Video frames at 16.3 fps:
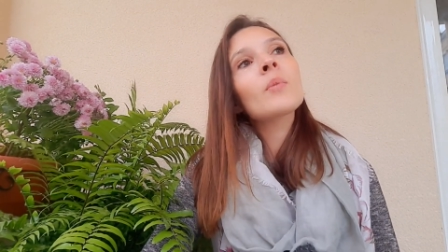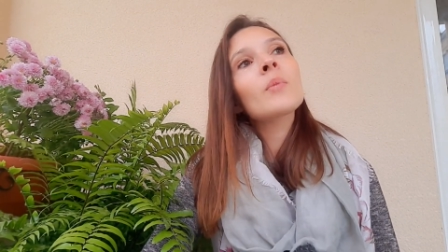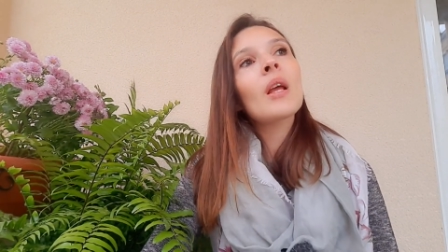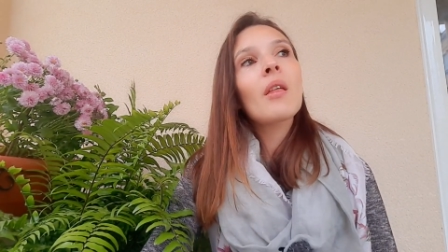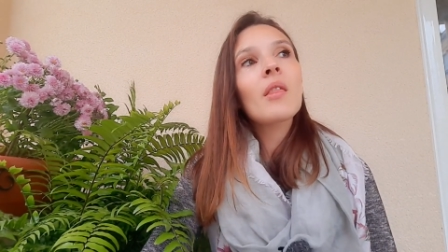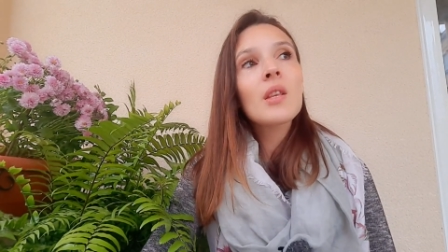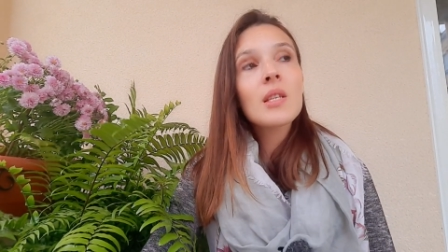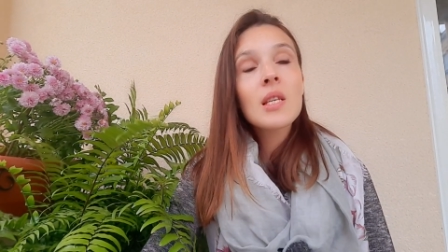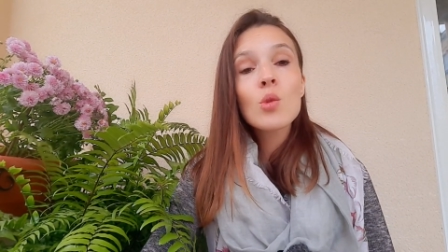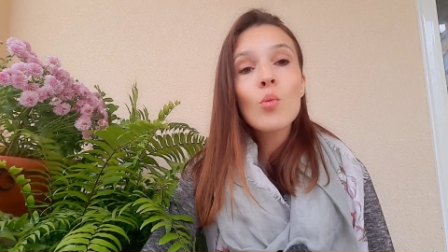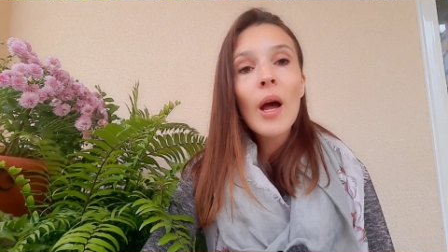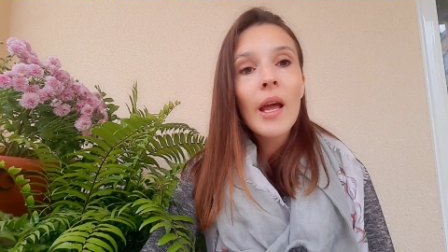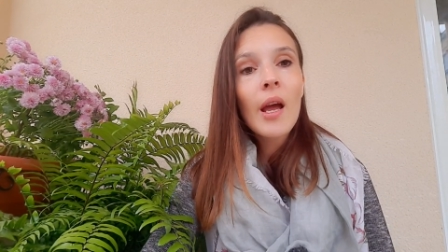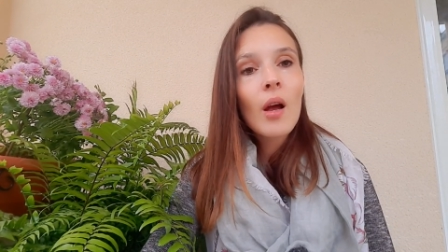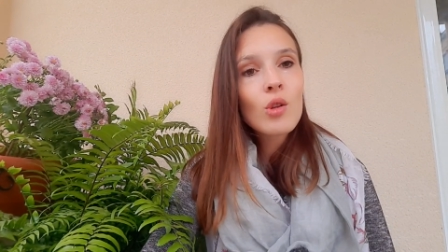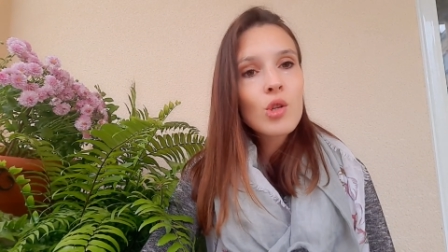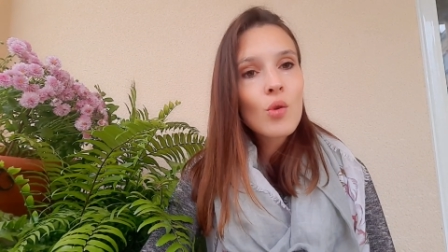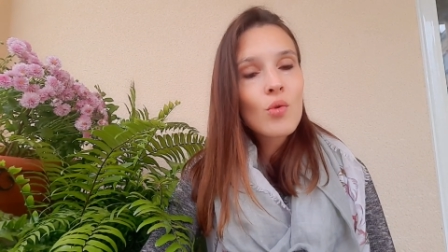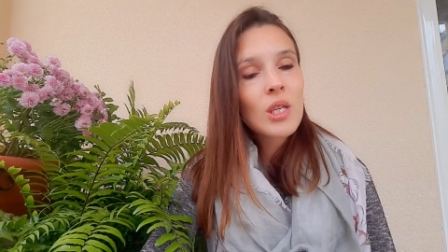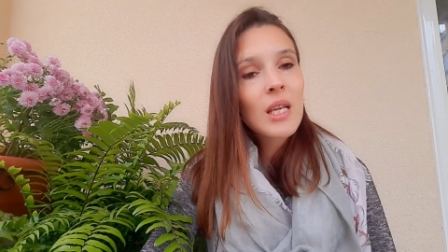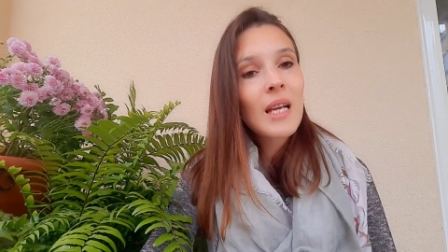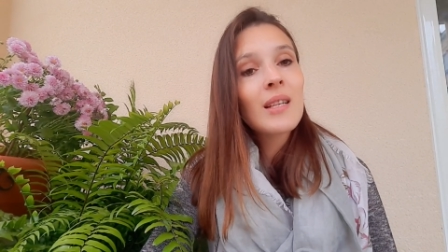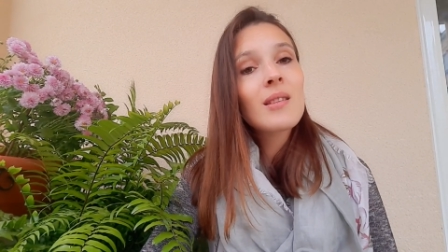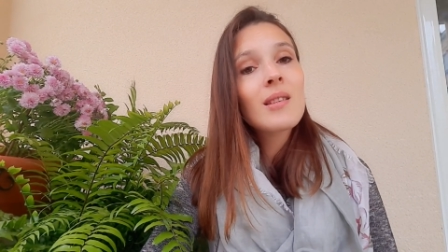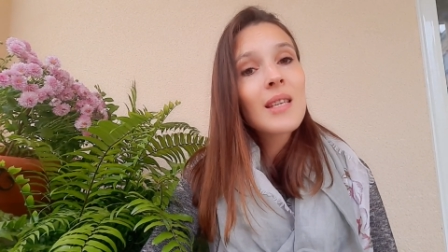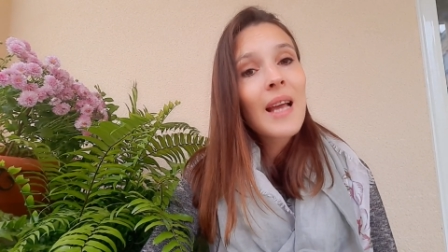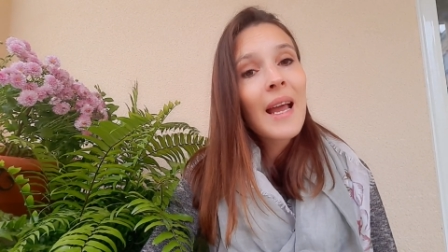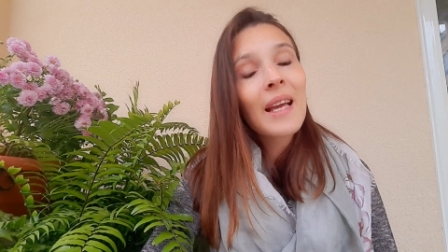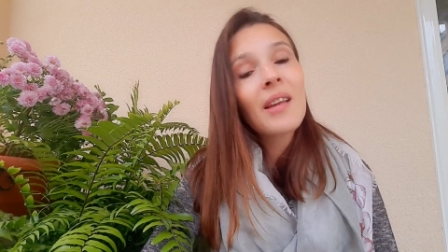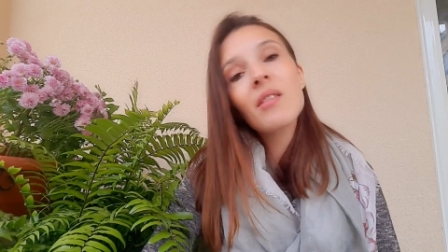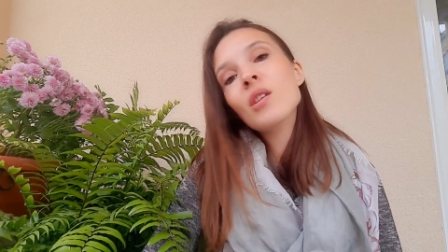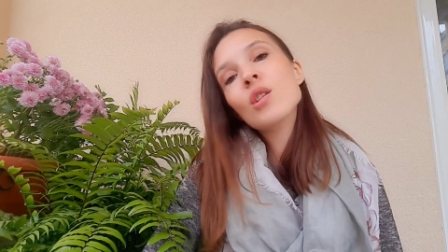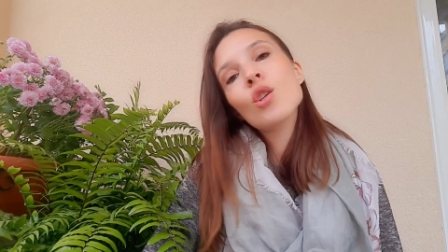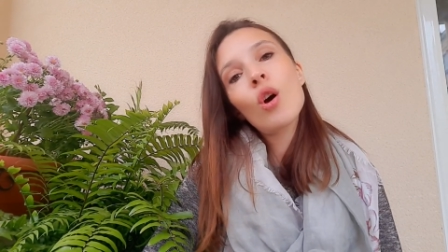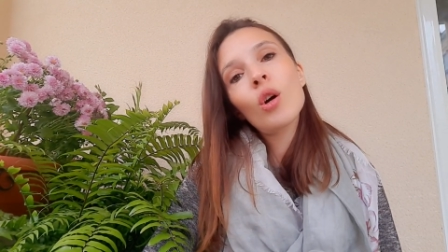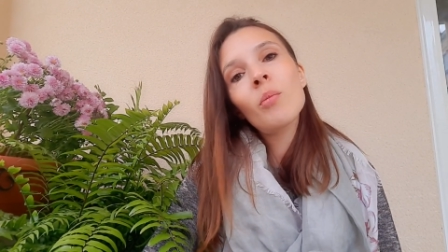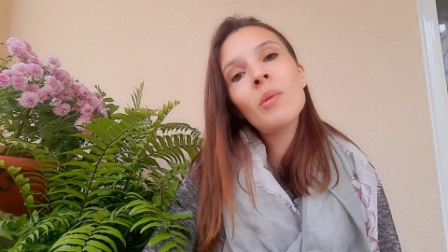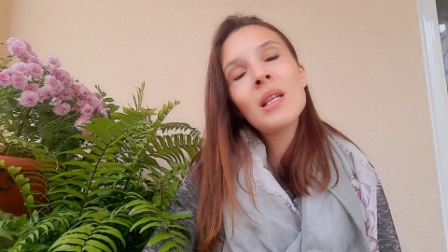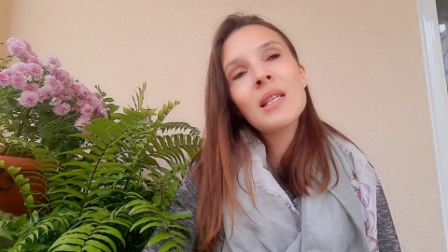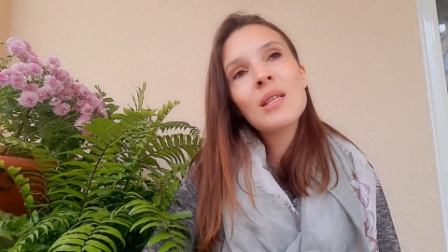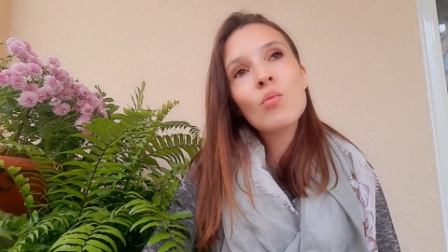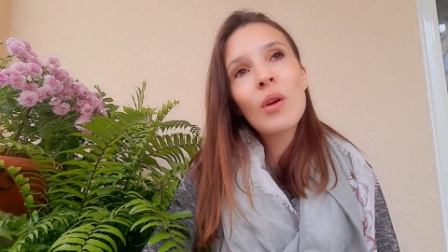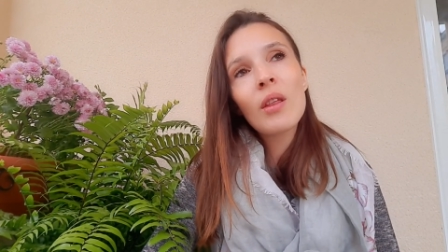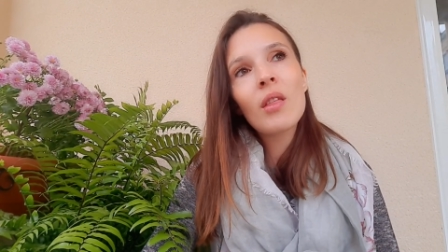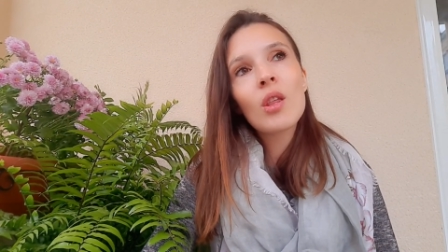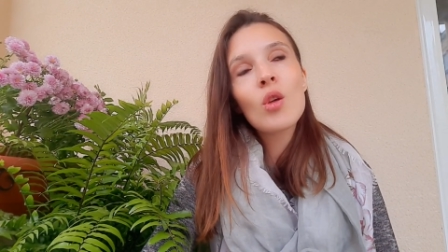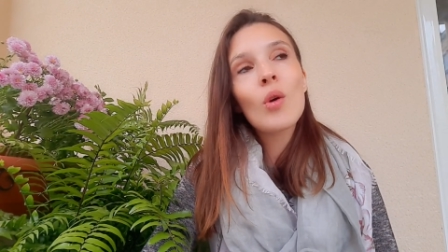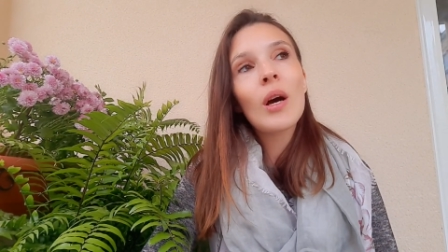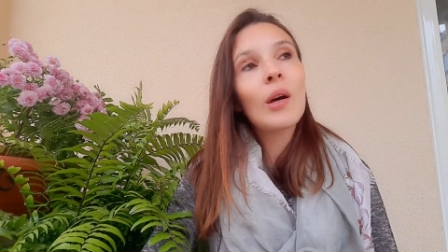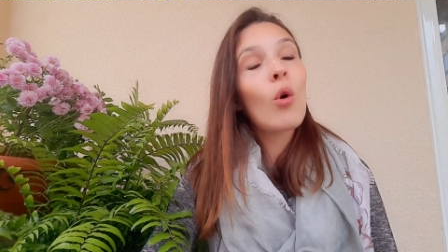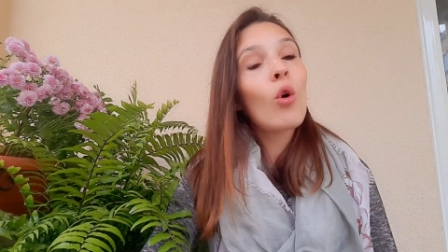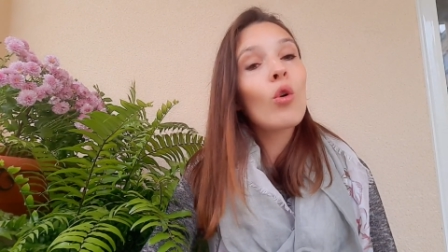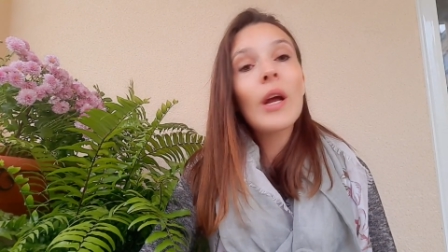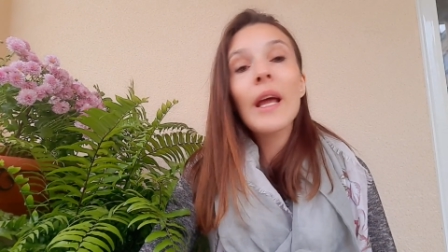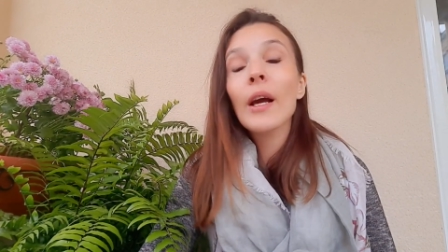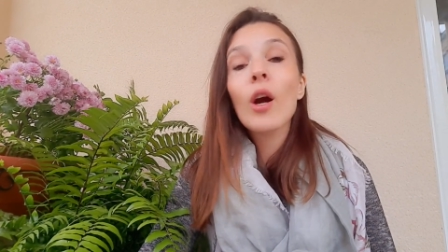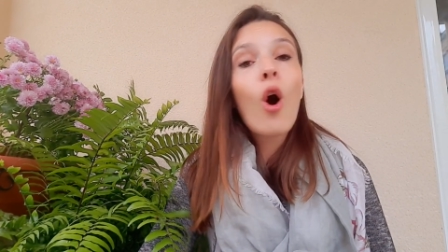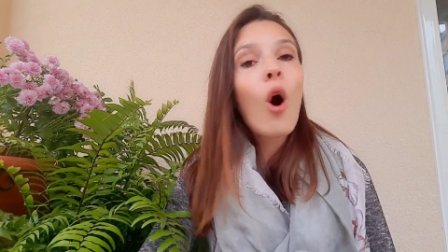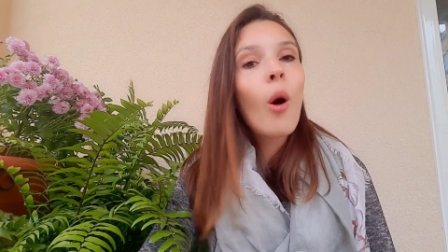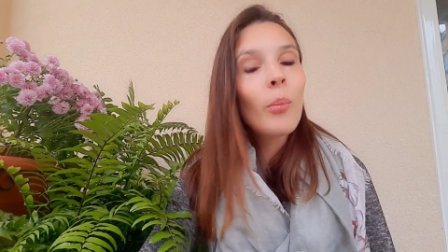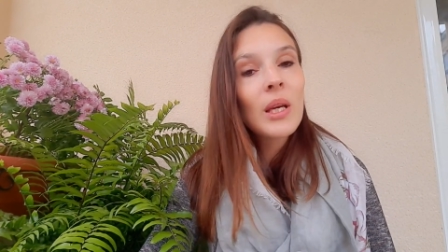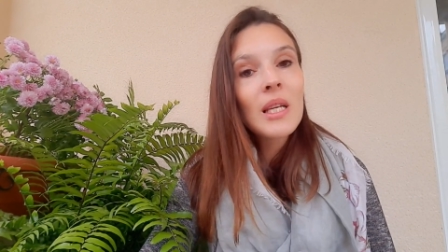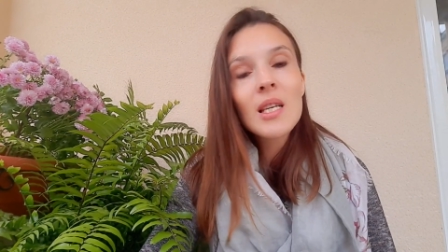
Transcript: this is why I also say take the documents with you, or a copy.